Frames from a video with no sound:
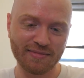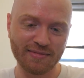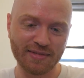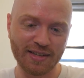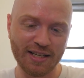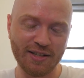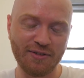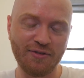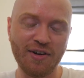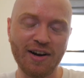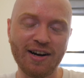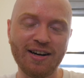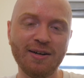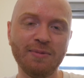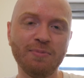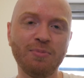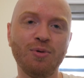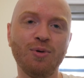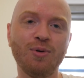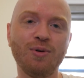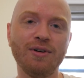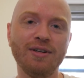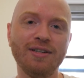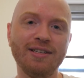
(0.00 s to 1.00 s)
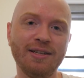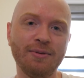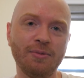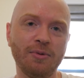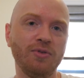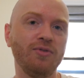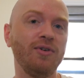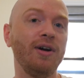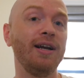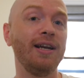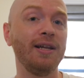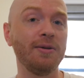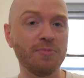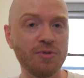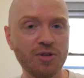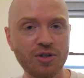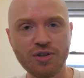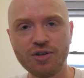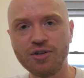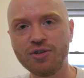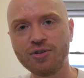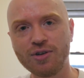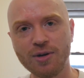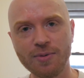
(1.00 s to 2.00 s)
it's very important that we write image
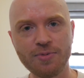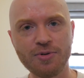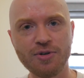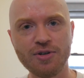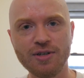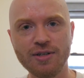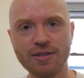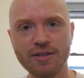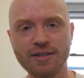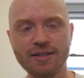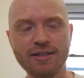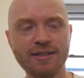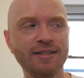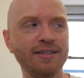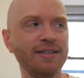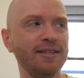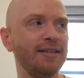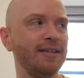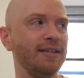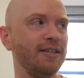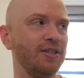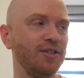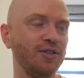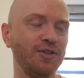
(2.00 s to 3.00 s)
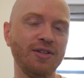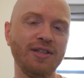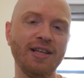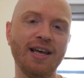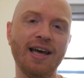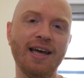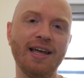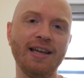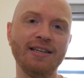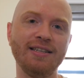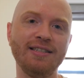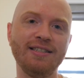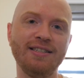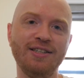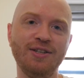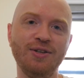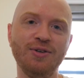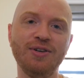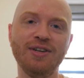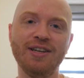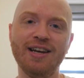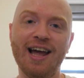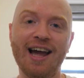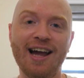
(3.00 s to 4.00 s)
descriptions so that you
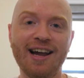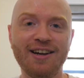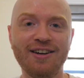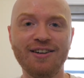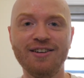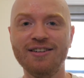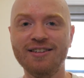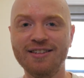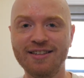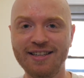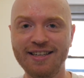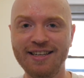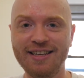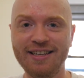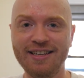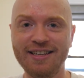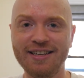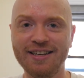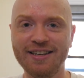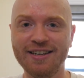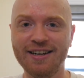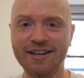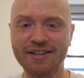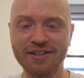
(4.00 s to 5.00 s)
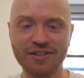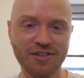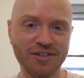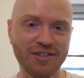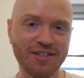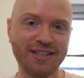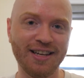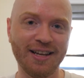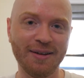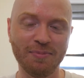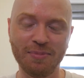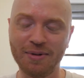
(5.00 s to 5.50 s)
can accurately understand.